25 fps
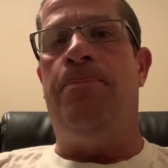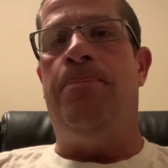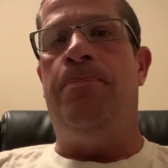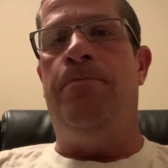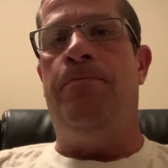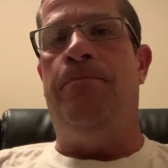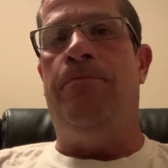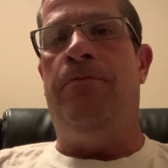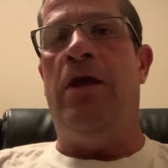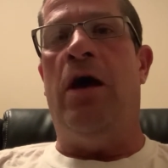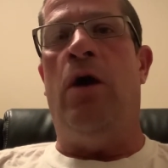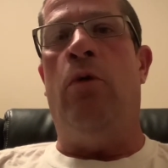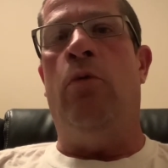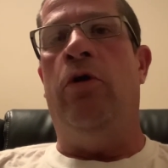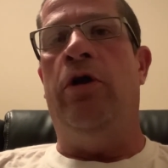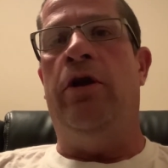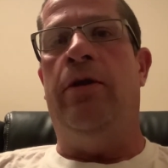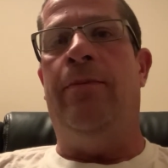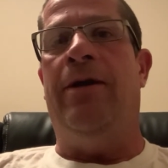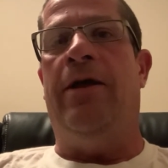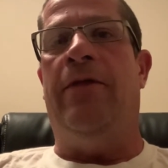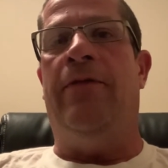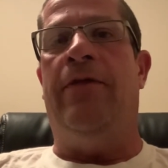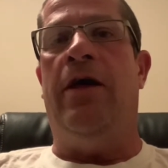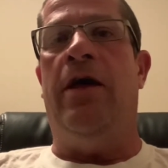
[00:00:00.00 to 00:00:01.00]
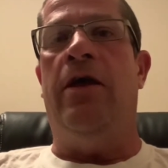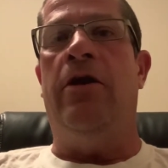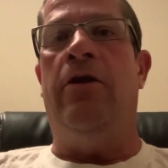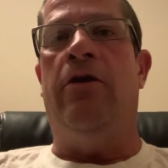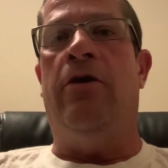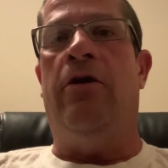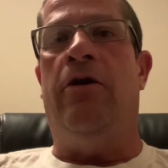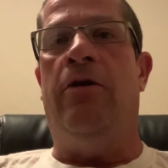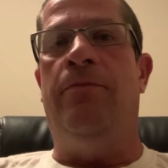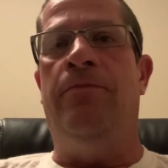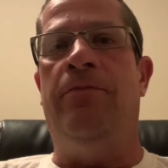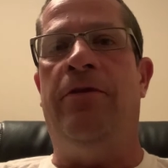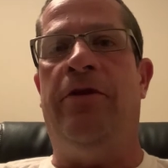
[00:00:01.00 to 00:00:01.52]
Not worried about that at
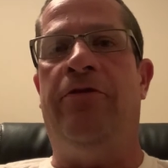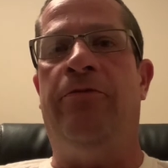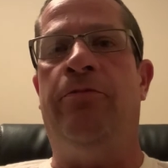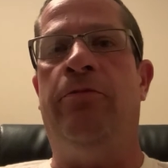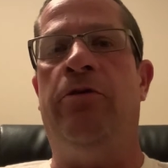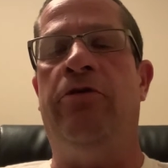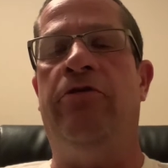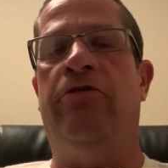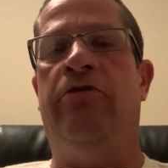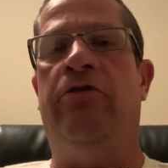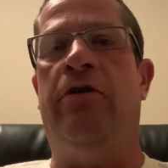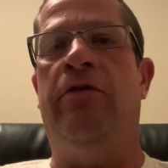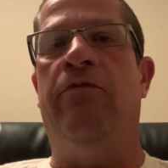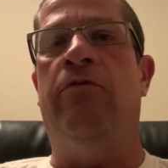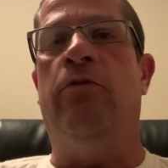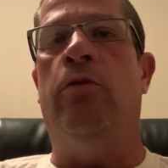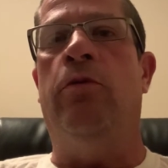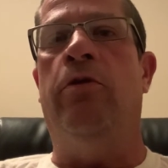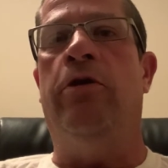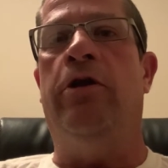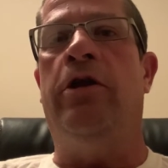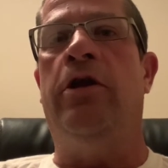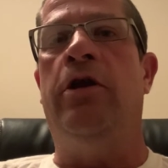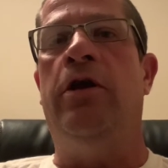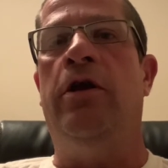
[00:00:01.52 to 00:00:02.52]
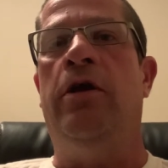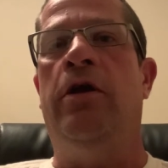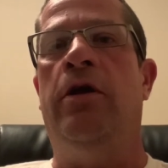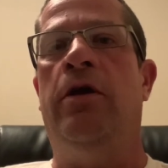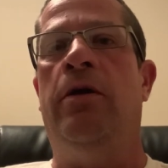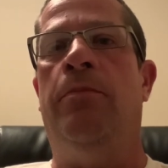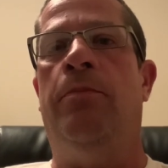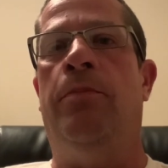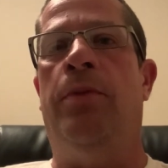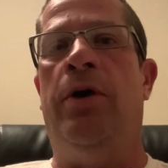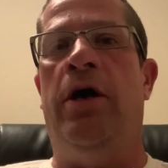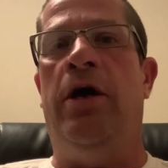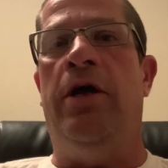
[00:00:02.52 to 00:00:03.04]
all. That's pretty straightforward.
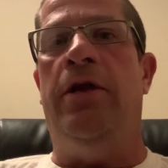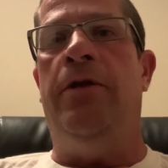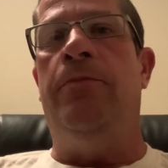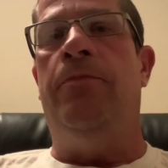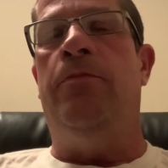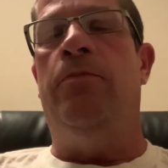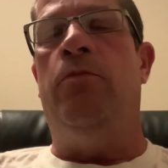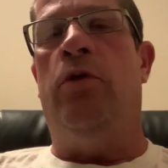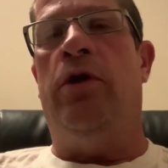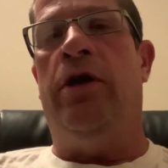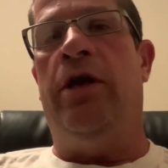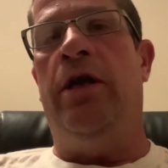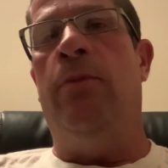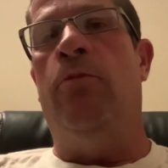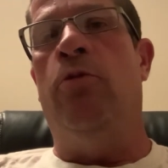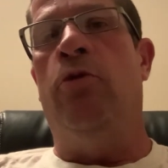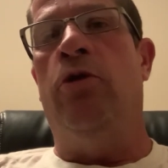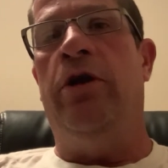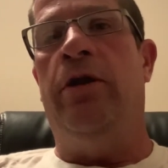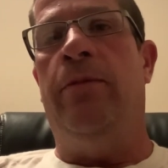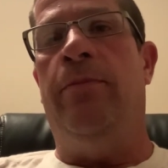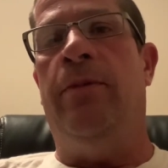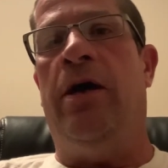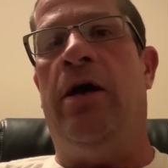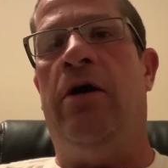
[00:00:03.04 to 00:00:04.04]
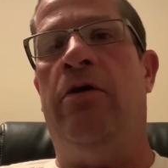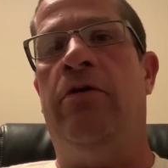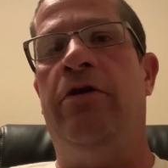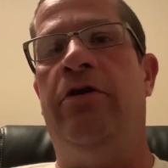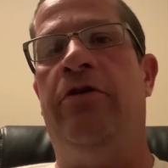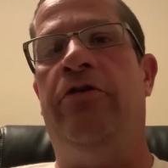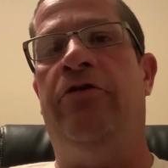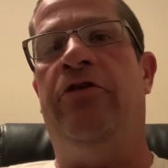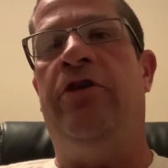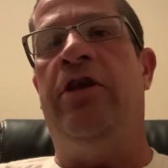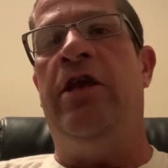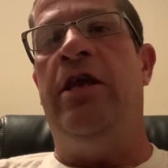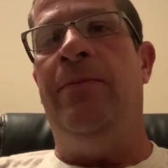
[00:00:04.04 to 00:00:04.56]
But what I am worried about
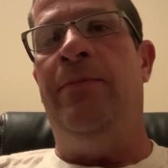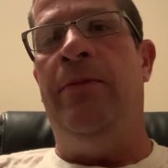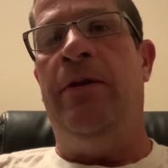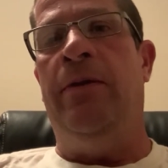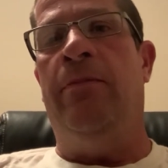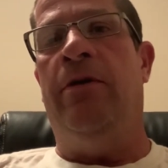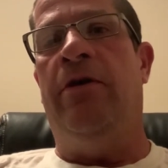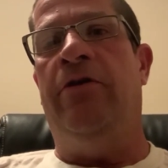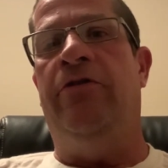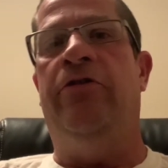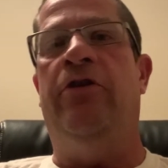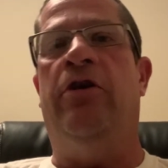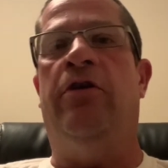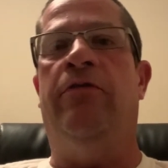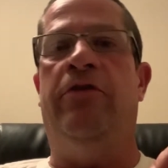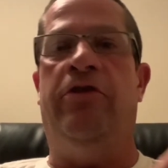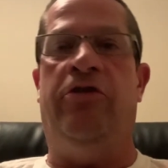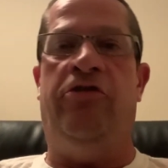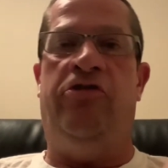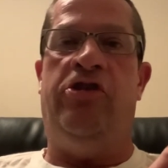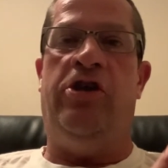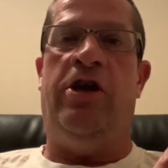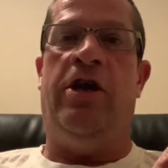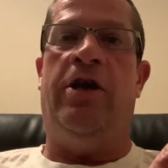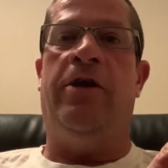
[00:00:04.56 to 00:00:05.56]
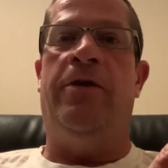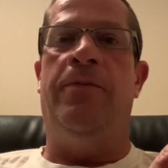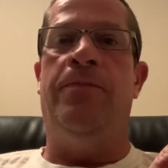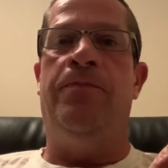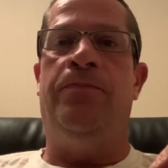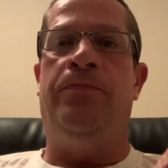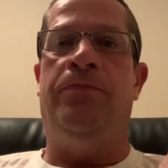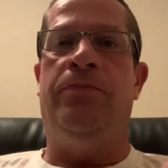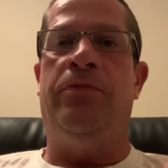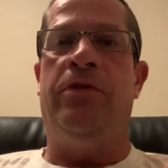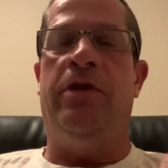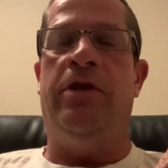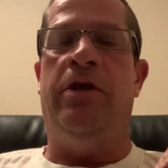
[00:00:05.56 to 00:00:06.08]
is keeping myself in check.
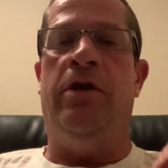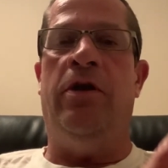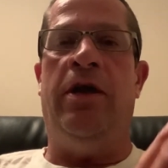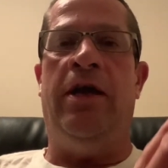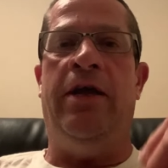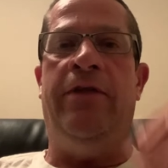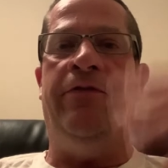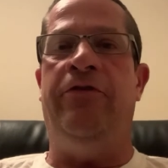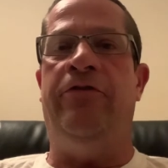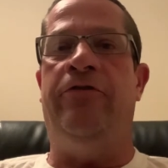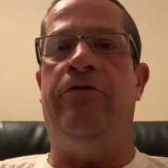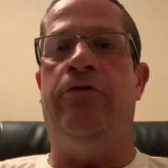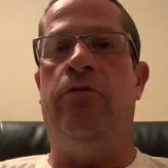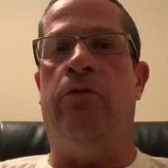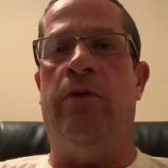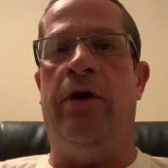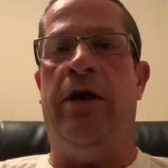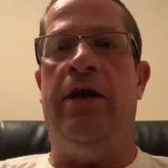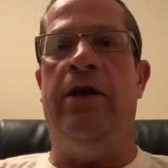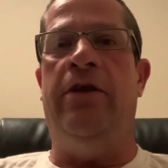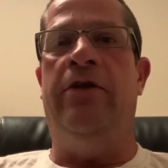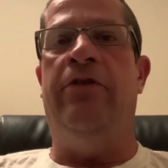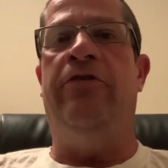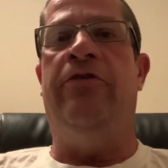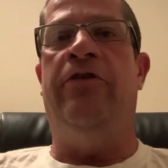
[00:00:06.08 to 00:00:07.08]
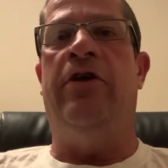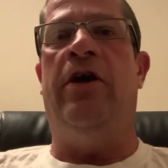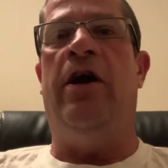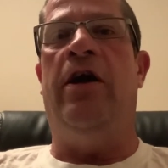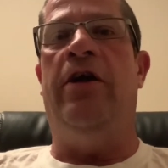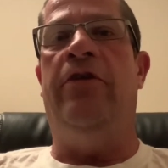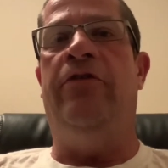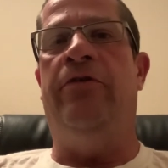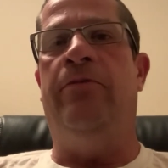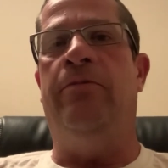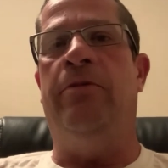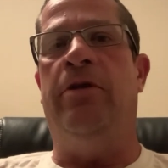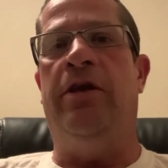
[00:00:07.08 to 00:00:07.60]
You know, I had these grand
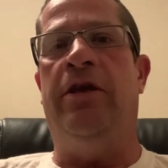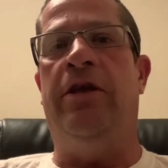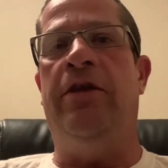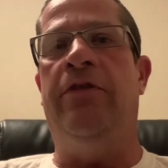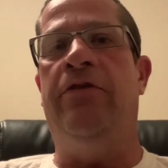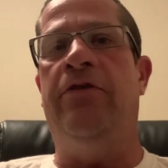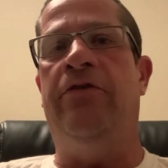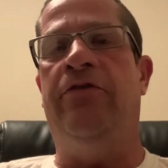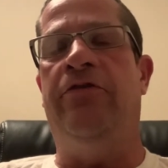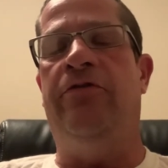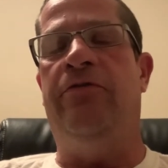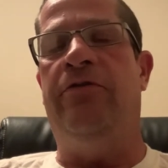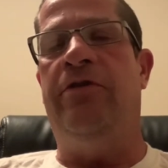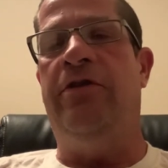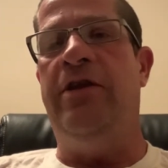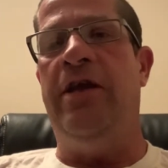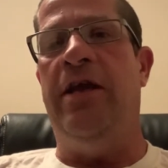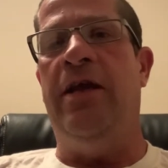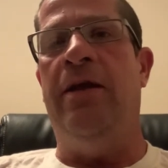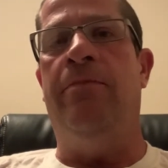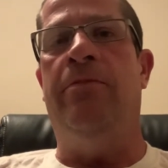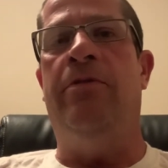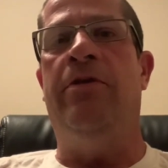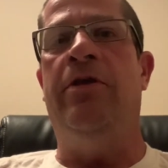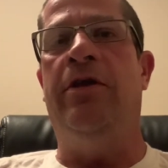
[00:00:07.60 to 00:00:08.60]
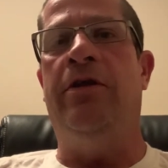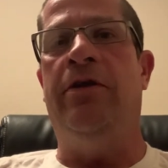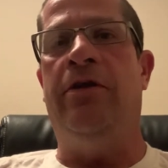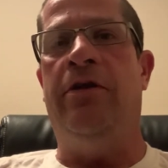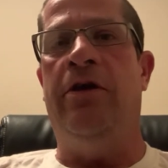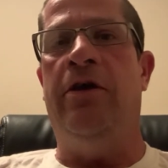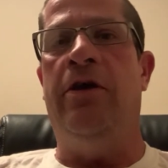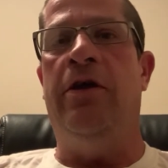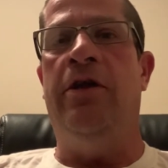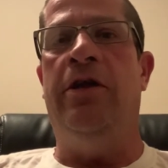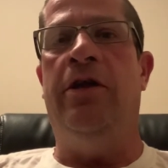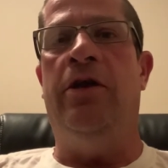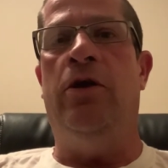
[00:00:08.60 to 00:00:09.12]
designs. I'm going to get this damn thing
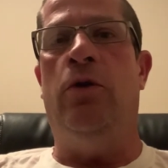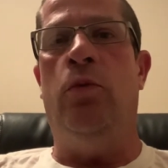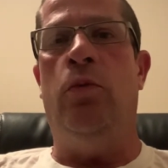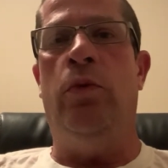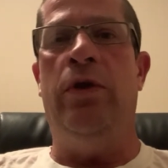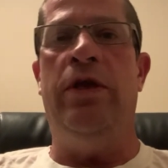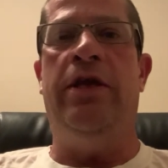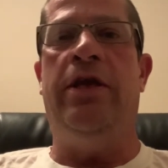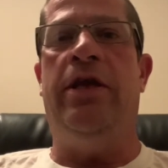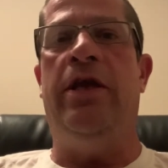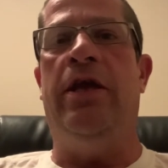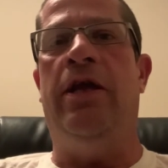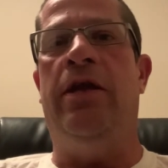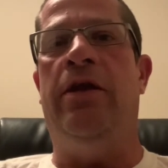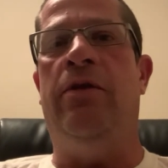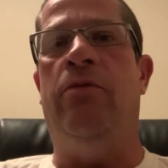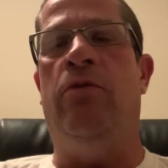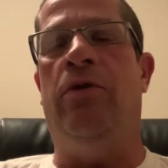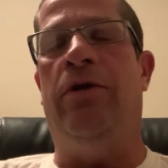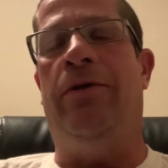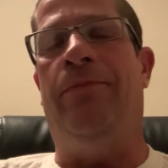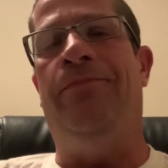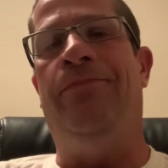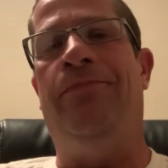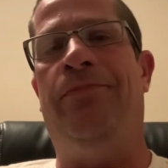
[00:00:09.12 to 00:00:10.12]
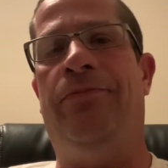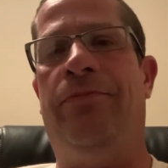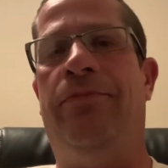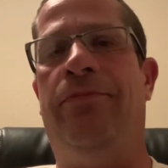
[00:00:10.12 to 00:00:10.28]
done in a weekend. Well,